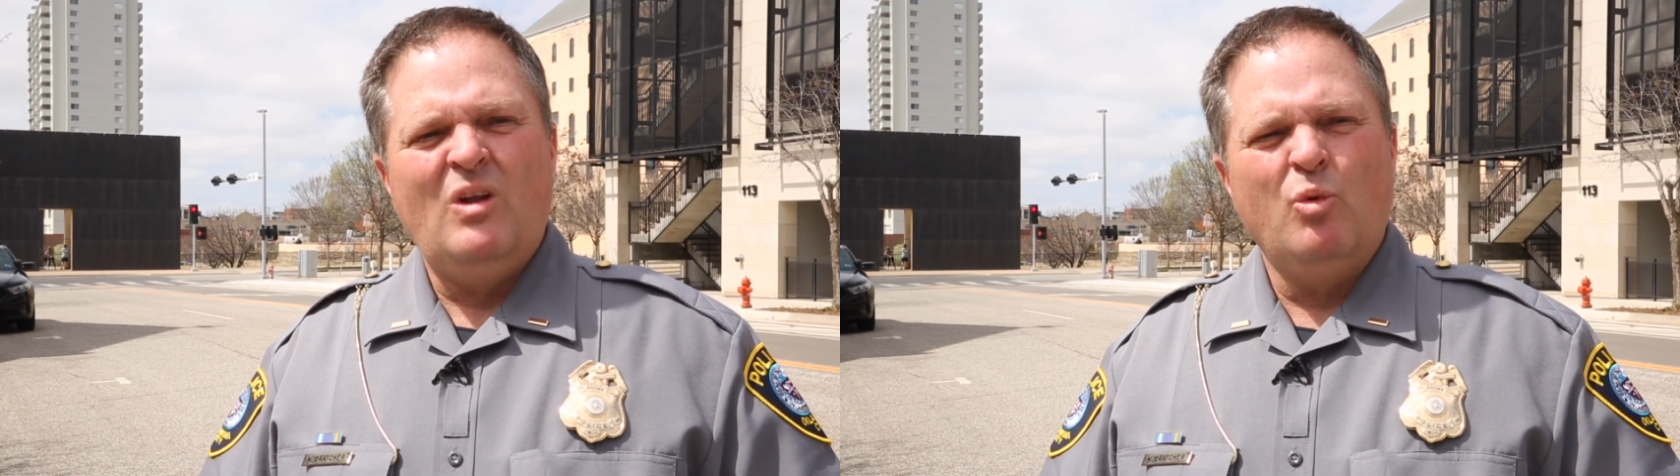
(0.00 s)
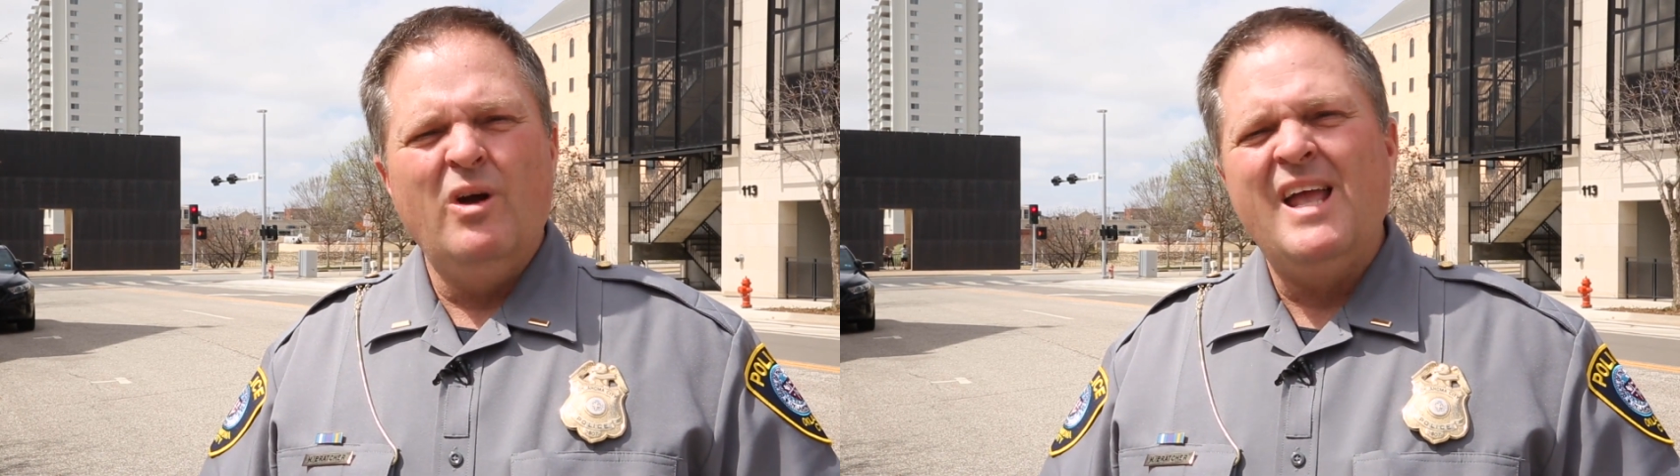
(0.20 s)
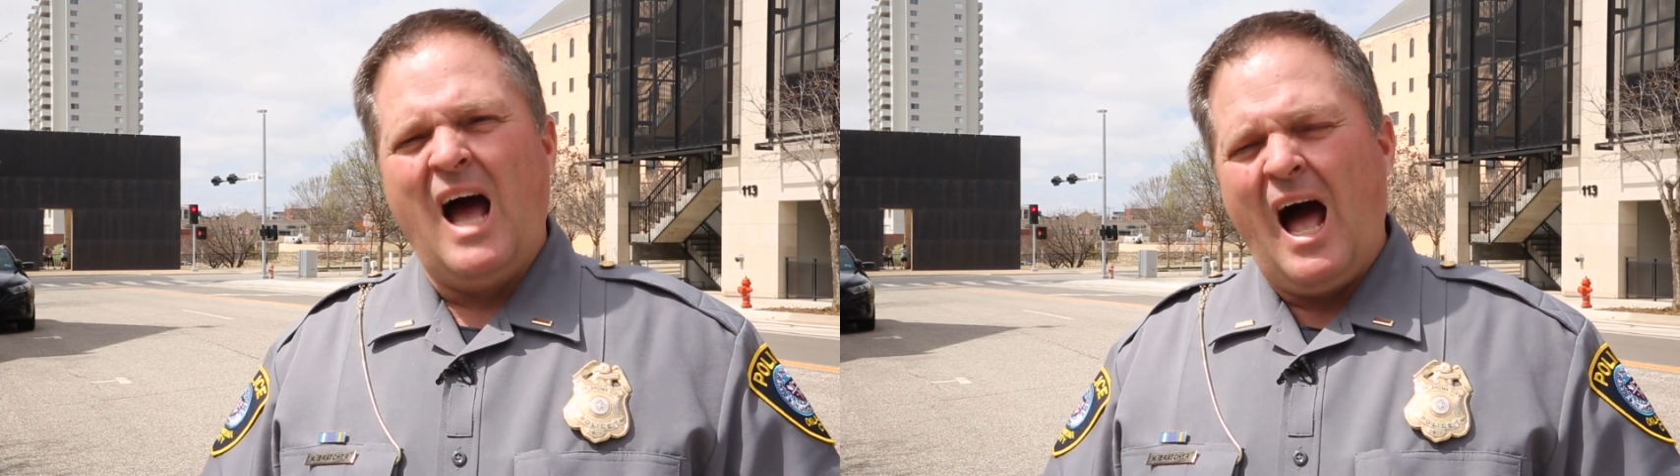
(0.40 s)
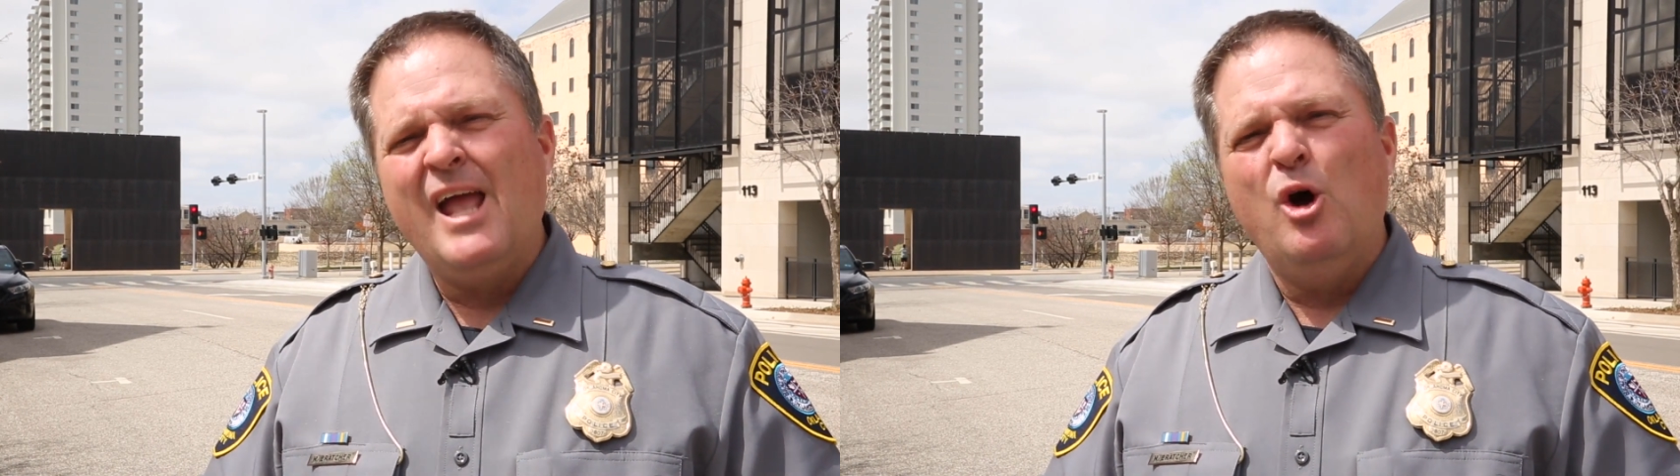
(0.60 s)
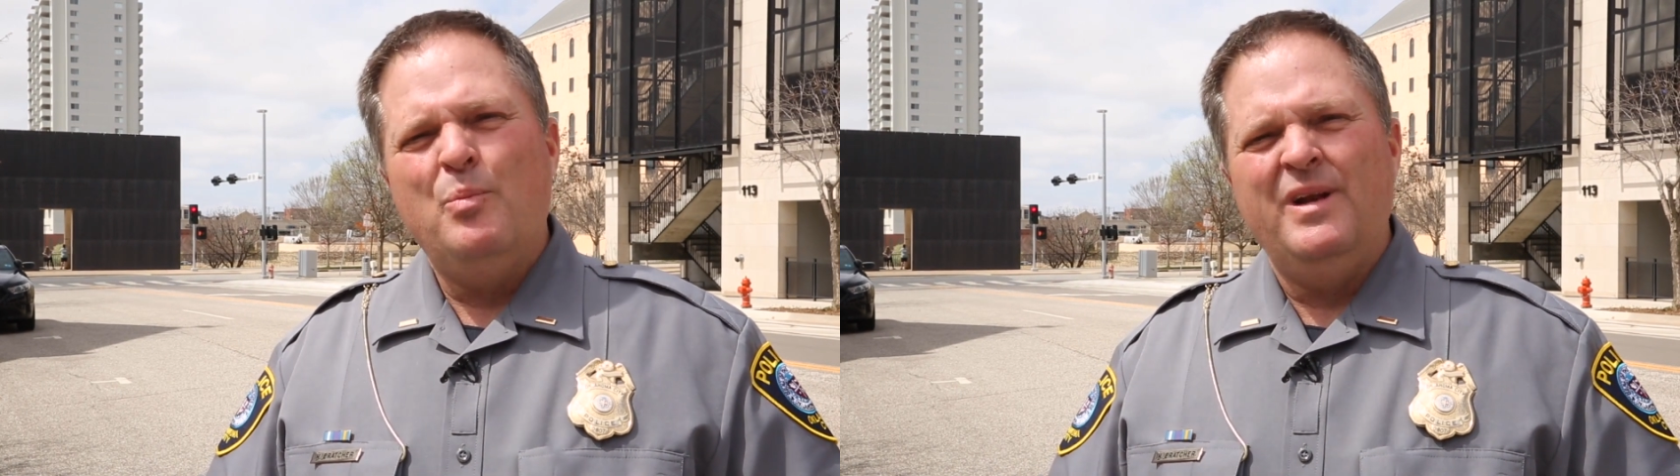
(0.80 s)
really
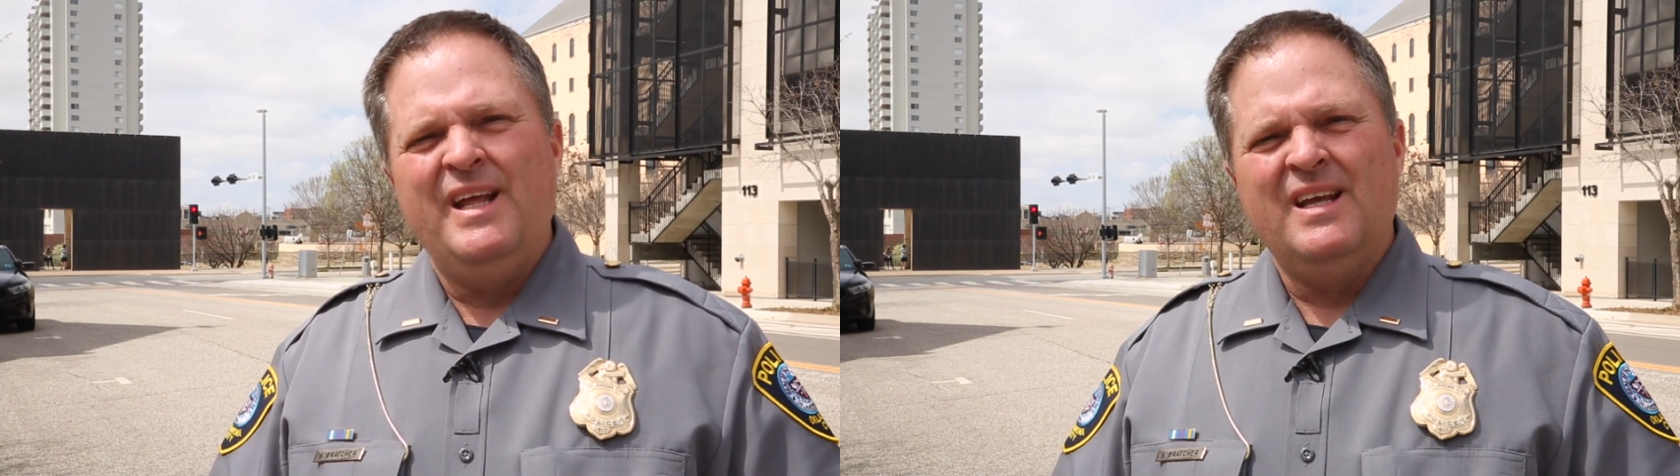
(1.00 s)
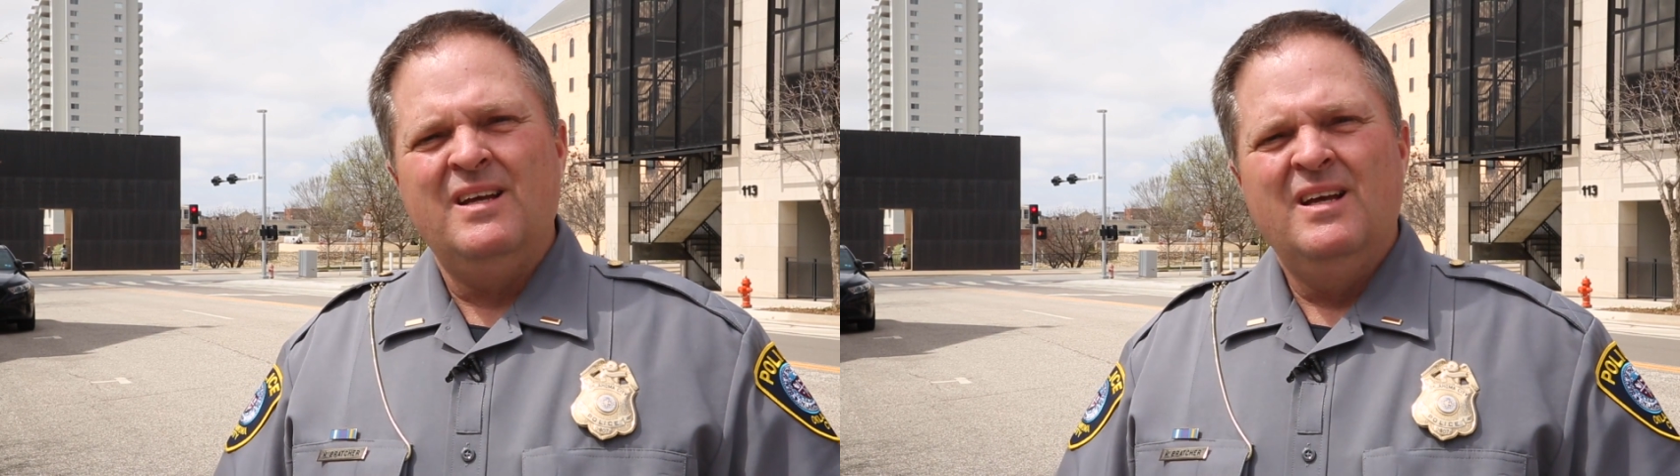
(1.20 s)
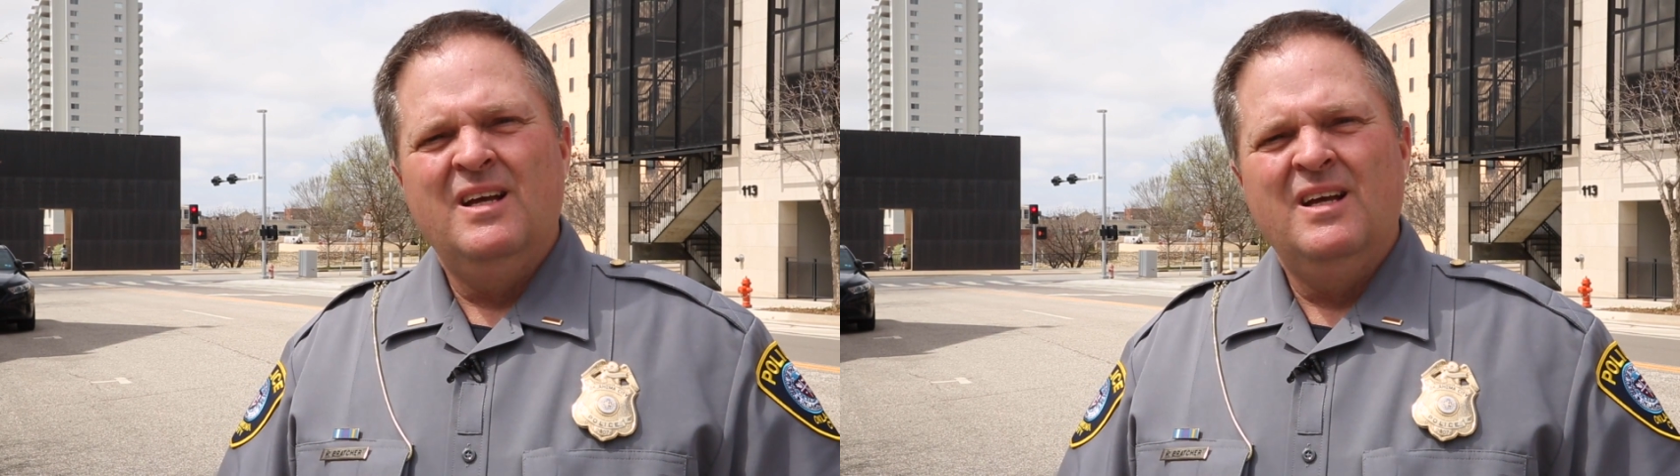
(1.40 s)
eye-opening